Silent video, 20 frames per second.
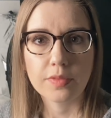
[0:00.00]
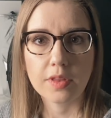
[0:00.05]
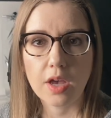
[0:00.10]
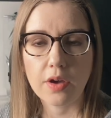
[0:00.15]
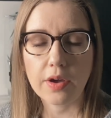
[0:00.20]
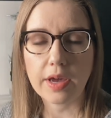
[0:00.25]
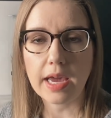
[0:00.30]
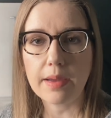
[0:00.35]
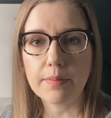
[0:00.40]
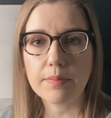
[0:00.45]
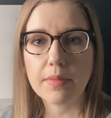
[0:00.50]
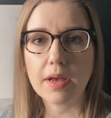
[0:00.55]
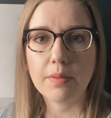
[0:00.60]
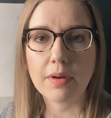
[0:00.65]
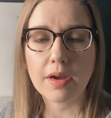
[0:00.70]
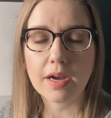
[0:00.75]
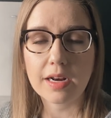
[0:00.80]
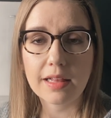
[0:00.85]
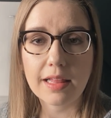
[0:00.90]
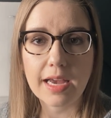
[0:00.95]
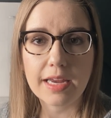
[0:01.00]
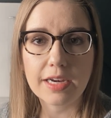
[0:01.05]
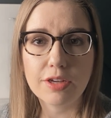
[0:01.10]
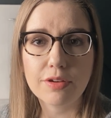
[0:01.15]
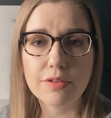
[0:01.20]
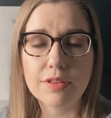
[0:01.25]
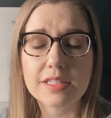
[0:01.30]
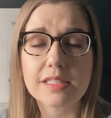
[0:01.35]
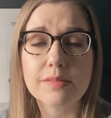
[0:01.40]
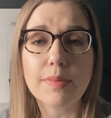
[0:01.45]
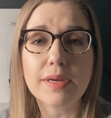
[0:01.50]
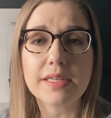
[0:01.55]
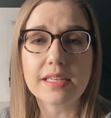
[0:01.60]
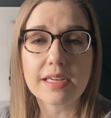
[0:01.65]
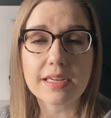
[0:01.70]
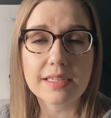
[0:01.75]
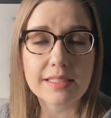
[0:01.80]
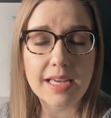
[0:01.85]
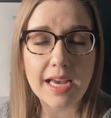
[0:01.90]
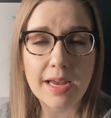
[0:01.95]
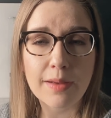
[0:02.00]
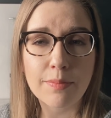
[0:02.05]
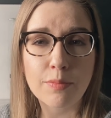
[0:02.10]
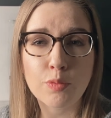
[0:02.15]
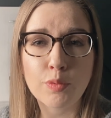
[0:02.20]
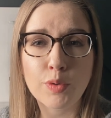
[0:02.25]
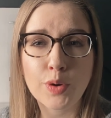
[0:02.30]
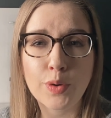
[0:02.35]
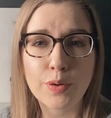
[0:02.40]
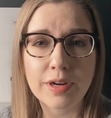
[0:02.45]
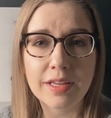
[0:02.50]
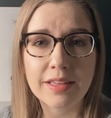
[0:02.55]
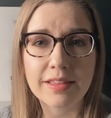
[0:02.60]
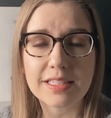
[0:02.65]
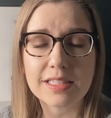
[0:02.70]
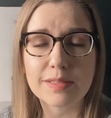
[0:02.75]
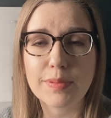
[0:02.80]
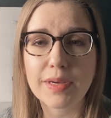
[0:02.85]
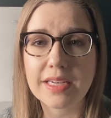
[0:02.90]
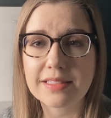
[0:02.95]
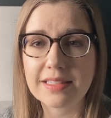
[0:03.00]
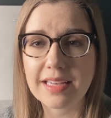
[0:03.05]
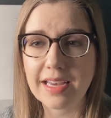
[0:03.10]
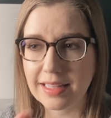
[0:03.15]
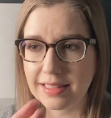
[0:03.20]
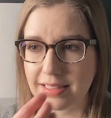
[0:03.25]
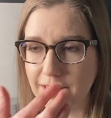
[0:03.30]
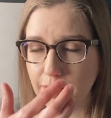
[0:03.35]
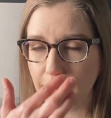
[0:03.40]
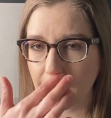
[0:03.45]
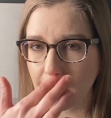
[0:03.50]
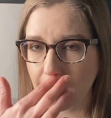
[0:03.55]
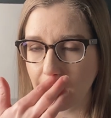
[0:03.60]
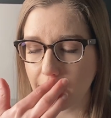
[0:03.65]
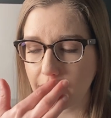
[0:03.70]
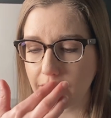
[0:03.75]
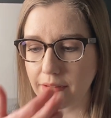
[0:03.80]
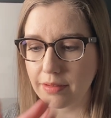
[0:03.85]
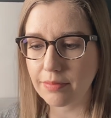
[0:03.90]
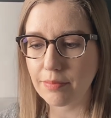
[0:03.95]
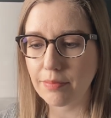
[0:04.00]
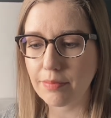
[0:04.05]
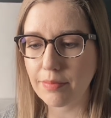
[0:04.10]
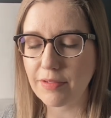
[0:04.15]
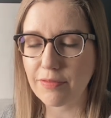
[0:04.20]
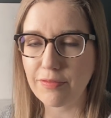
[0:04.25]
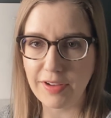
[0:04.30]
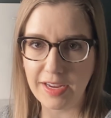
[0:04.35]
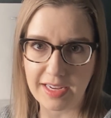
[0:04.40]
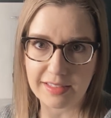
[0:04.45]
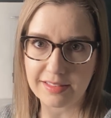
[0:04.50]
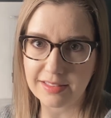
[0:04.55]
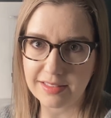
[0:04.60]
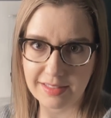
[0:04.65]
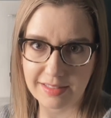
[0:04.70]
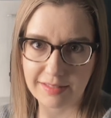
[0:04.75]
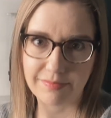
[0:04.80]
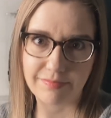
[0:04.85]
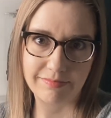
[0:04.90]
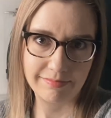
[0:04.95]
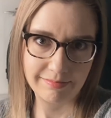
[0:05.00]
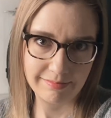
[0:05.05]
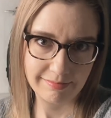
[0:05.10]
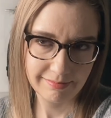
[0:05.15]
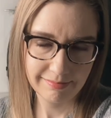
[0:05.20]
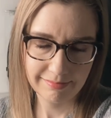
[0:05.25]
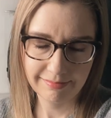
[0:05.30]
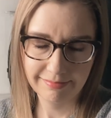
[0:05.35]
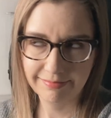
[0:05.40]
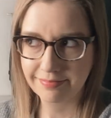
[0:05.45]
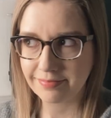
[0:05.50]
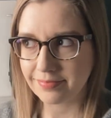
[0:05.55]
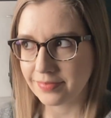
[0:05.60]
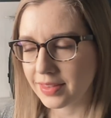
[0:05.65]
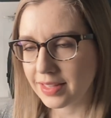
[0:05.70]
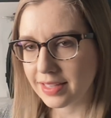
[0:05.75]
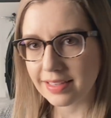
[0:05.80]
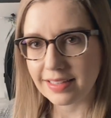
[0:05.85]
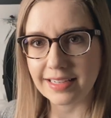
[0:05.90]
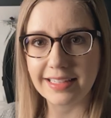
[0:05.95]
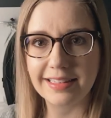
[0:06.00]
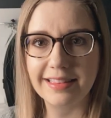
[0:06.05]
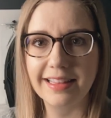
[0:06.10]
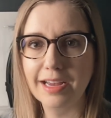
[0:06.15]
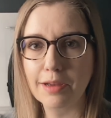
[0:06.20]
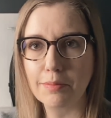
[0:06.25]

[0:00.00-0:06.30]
Okay, I'm not gonna lie to you. This is my second time recording this because I had something on my face. I need, like, a